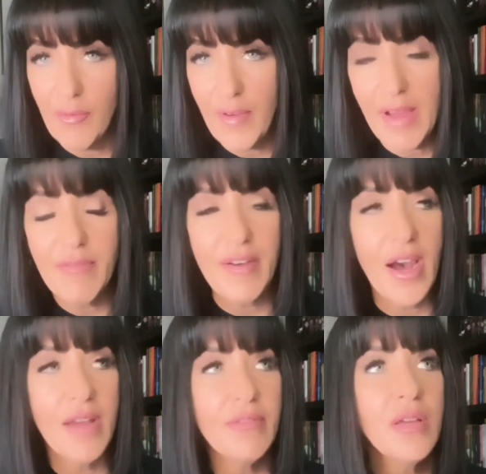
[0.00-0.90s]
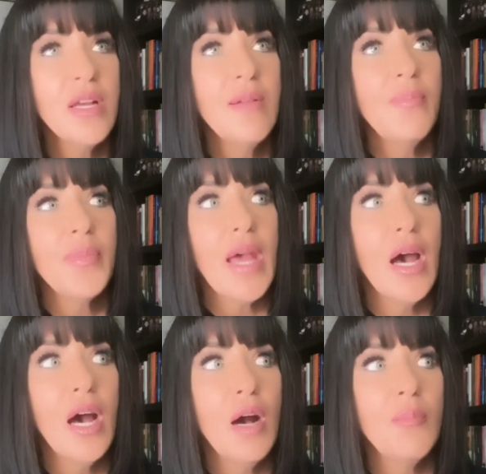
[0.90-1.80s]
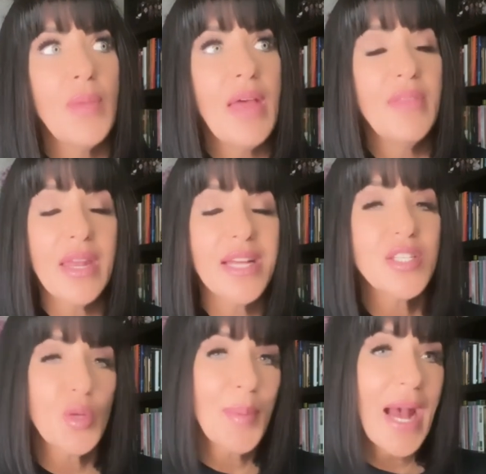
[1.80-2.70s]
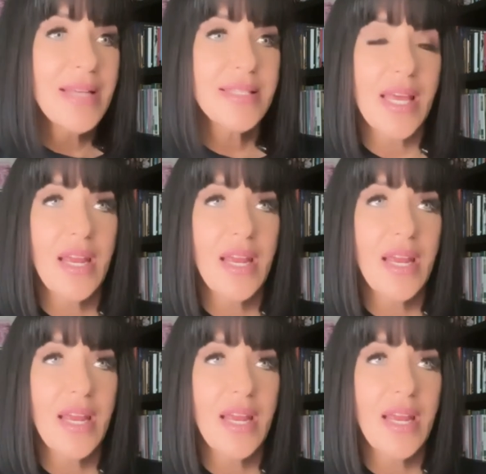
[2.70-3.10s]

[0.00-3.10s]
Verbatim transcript: 5'5", um, and then I surpassed that.